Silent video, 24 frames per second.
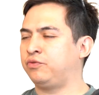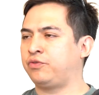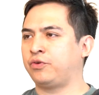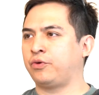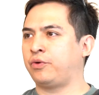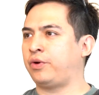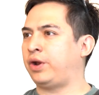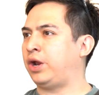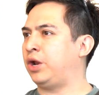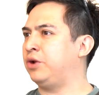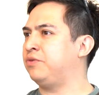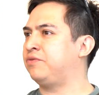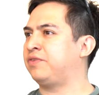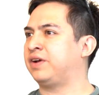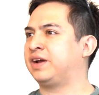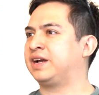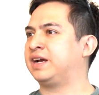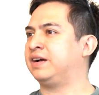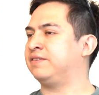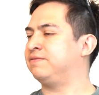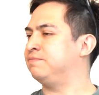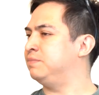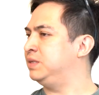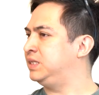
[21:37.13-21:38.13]
figure out if I
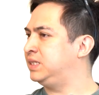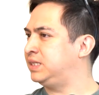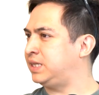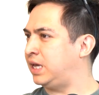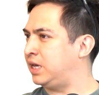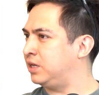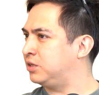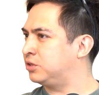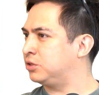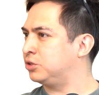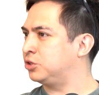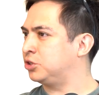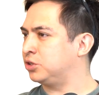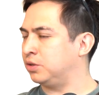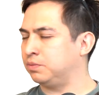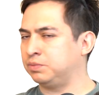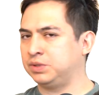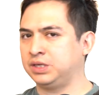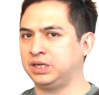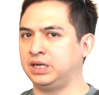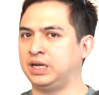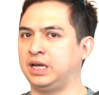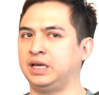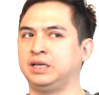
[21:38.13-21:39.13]
have mistakes or
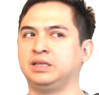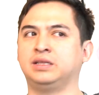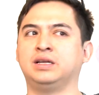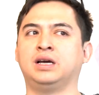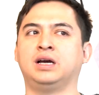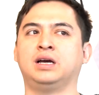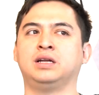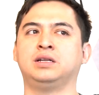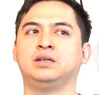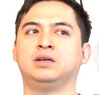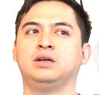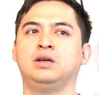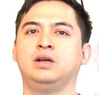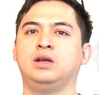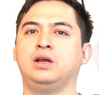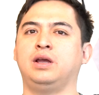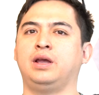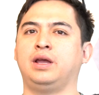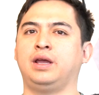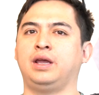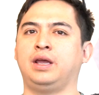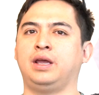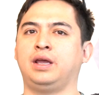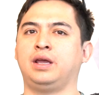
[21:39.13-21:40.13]
something like that.
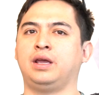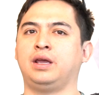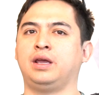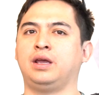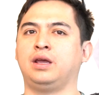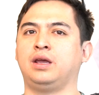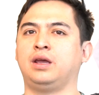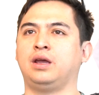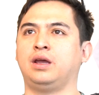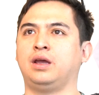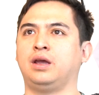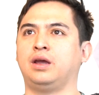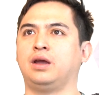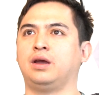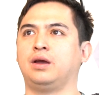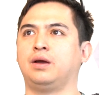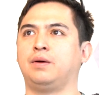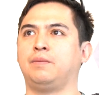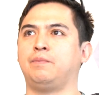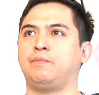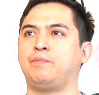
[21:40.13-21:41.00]
That